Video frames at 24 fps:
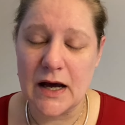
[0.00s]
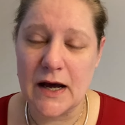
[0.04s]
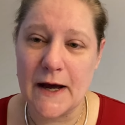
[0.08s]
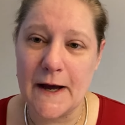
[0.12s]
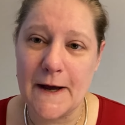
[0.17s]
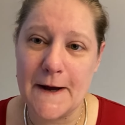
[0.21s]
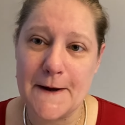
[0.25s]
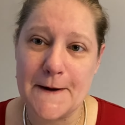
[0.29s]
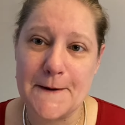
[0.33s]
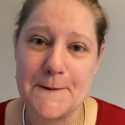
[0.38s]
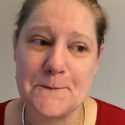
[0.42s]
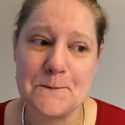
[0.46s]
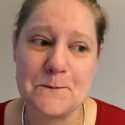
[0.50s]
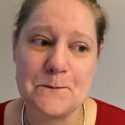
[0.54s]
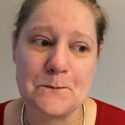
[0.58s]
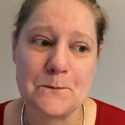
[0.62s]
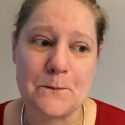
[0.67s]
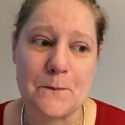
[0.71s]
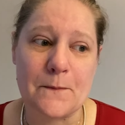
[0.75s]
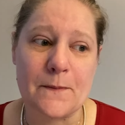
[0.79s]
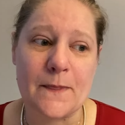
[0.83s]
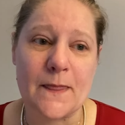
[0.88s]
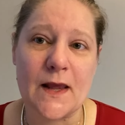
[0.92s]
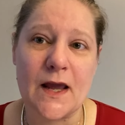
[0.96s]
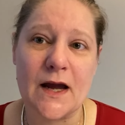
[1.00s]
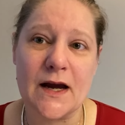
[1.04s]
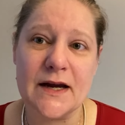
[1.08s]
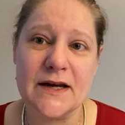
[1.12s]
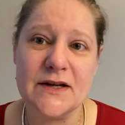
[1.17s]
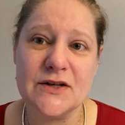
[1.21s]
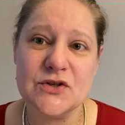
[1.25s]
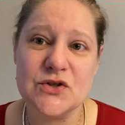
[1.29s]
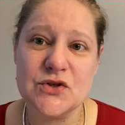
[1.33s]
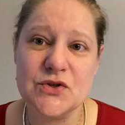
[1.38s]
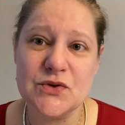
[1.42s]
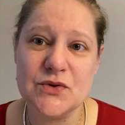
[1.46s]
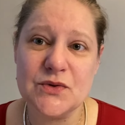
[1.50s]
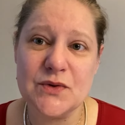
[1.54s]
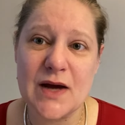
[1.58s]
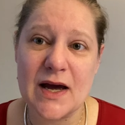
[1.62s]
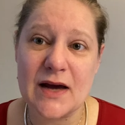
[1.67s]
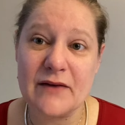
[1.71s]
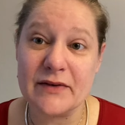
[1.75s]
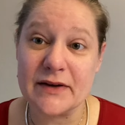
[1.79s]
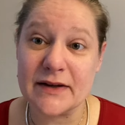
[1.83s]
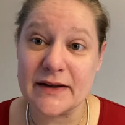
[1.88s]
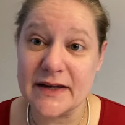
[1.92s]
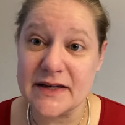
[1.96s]
I do
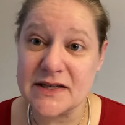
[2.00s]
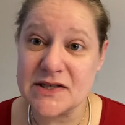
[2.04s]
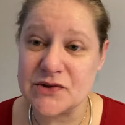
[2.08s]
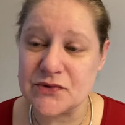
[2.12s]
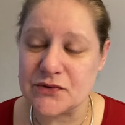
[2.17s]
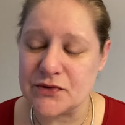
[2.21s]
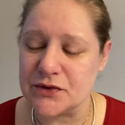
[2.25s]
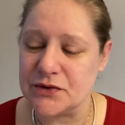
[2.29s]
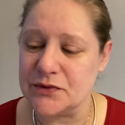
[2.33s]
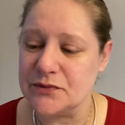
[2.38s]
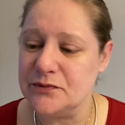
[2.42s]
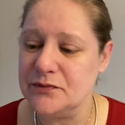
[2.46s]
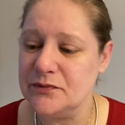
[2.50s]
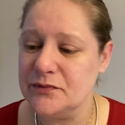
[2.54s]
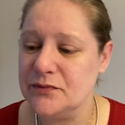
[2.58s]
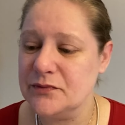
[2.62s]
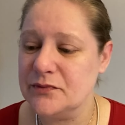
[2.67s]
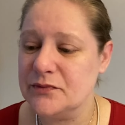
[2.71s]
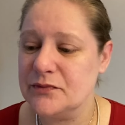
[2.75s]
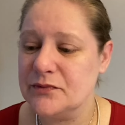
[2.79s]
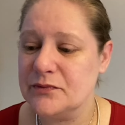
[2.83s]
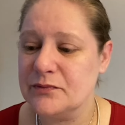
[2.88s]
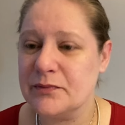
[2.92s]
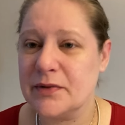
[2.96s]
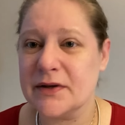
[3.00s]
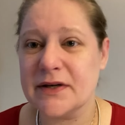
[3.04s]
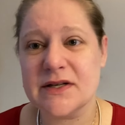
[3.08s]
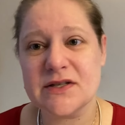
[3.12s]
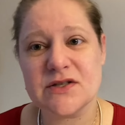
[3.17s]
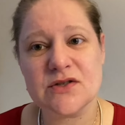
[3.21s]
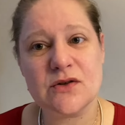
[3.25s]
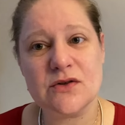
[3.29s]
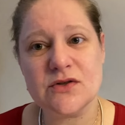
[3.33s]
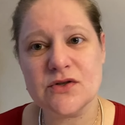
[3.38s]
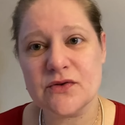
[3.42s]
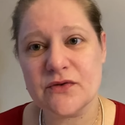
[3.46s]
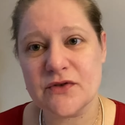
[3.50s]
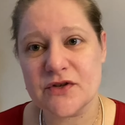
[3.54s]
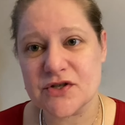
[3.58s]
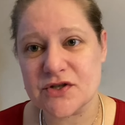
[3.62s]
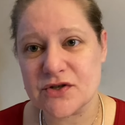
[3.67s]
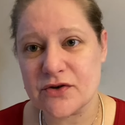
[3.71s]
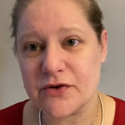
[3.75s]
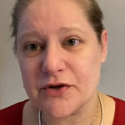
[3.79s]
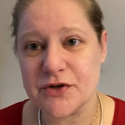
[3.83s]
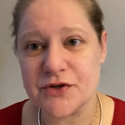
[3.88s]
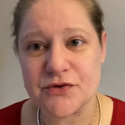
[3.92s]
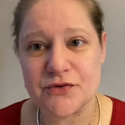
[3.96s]
have a guest room, but it's also the
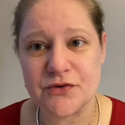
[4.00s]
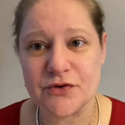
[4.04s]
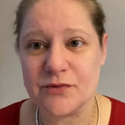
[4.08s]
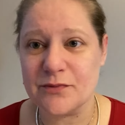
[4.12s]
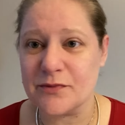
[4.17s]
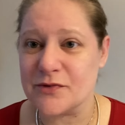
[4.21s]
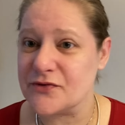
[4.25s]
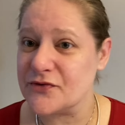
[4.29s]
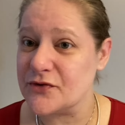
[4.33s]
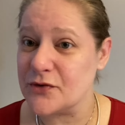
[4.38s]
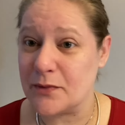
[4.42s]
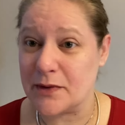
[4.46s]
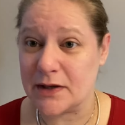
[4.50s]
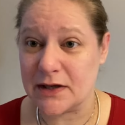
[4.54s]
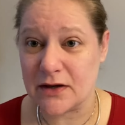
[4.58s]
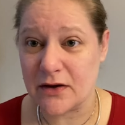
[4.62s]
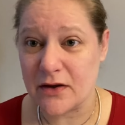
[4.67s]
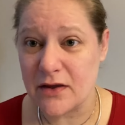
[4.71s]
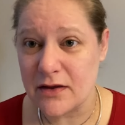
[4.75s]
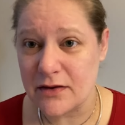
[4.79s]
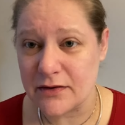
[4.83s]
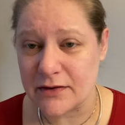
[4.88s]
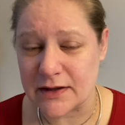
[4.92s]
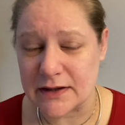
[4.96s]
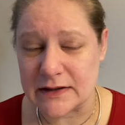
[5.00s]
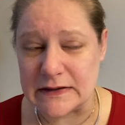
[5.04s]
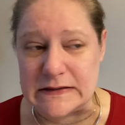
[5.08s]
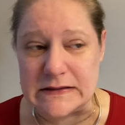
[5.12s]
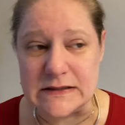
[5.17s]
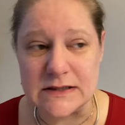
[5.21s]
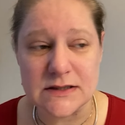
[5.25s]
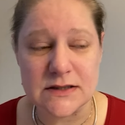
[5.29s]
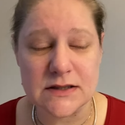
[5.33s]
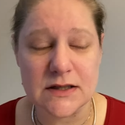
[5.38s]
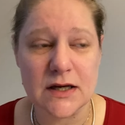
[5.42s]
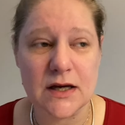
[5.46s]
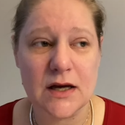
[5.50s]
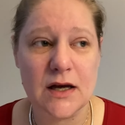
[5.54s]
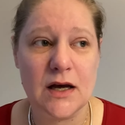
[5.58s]
storage room of so many other things.